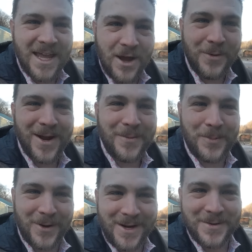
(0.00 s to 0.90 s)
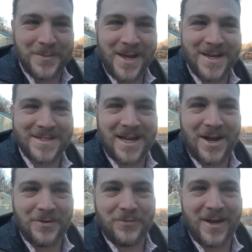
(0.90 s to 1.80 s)
yeah, we are pretty amazed at
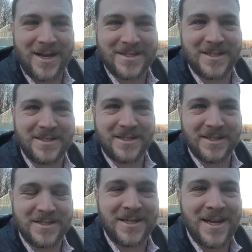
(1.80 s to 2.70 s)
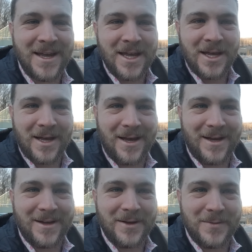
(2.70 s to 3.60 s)
how fast this has
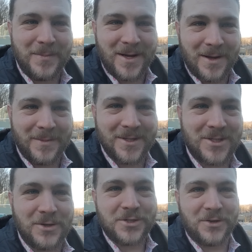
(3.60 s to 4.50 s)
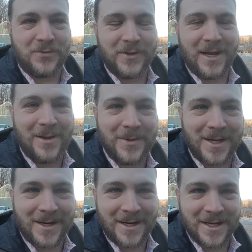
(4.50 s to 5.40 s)
uh, become a social
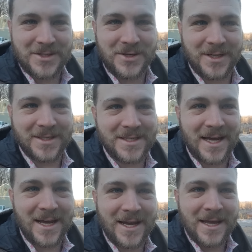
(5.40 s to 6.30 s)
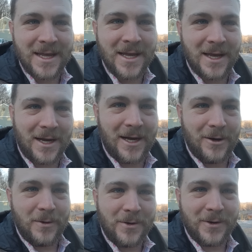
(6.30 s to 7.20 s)
phenomenon, I guess you could say.
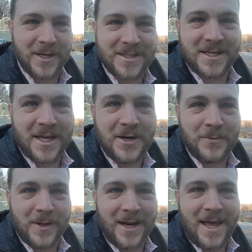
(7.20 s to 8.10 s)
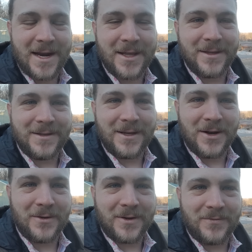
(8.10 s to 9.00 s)
Uh, we were excited when it had a you
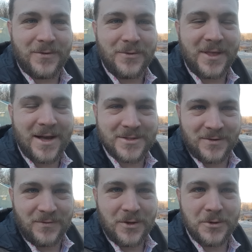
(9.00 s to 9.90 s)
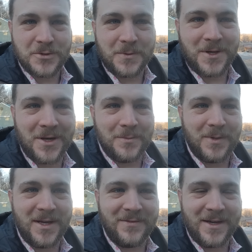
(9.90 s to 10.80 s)
know a few thousand views. We couldn't
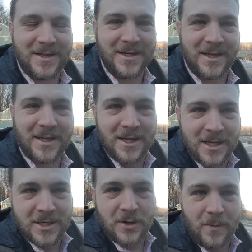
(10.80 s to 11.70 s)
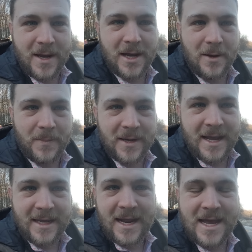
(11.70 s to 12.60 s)
believe it, and to, to wake up a
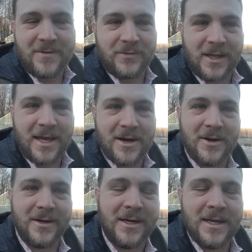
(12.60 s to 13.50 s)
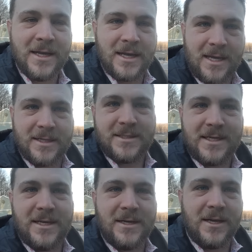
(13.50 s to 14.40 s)
day and a half later and and
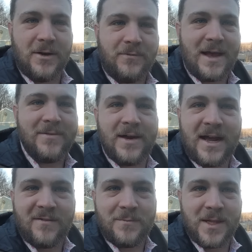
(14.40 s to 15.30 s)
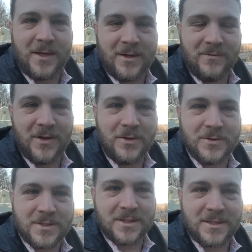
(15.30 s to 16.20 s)
see you know five and a half million
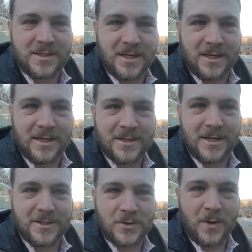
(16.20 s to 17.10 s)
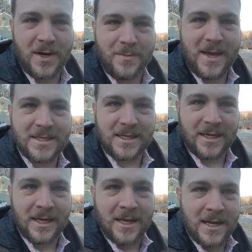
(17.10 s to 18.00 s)
views, it's uh, it's quite
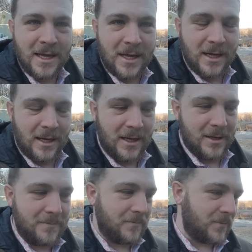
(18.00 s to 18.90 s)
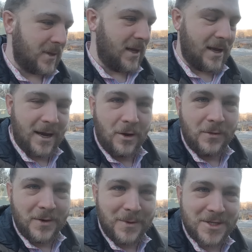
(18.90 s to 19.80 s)
amazing. Uh, yeah, I
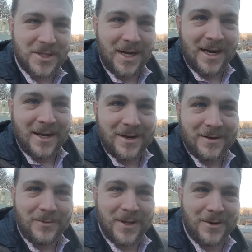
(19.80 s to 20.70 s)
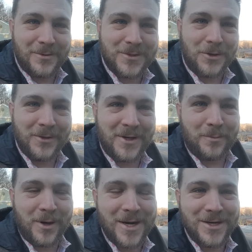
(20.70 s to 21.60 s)
only wish that I you know was holding a
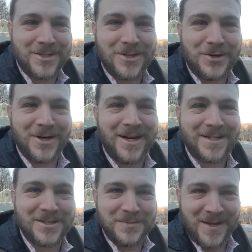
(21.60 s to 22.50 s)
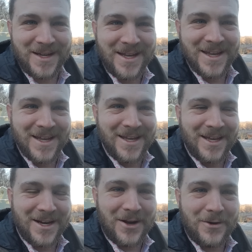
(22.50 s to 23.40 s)
branded soda next to me.
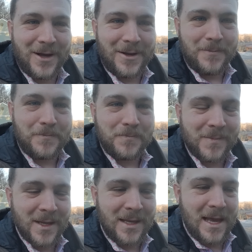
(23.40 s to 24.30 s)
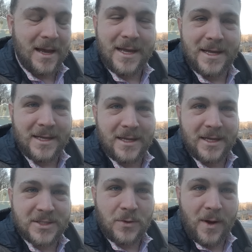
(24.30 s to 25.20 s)
You know, um, yeah, it, it,
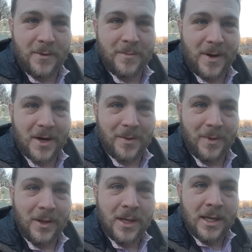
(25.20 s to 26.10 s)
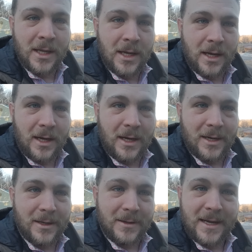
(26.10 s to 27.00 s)
it's quite remarkable
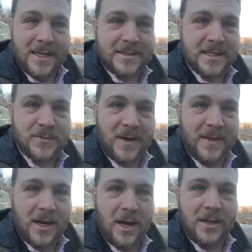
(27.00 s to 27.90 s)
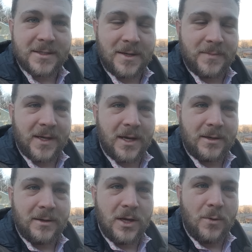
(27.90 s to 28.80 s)
uh, I guess that's why they call something
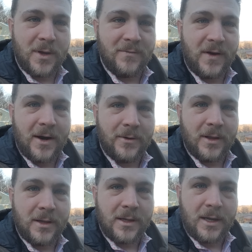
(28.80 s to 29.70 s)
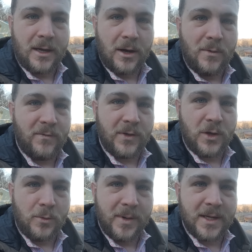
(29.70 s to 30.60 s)
going viral. Uh, hopefully, it
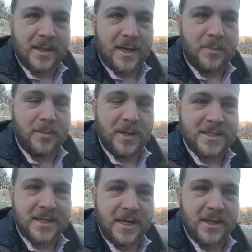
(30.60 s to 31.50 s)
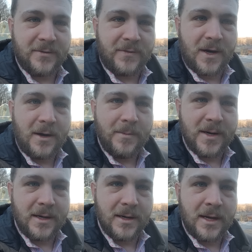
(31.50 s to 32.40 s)
will bring a lot of publicity to the farm,
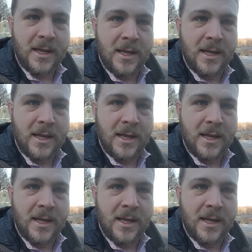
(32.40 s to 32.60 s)
and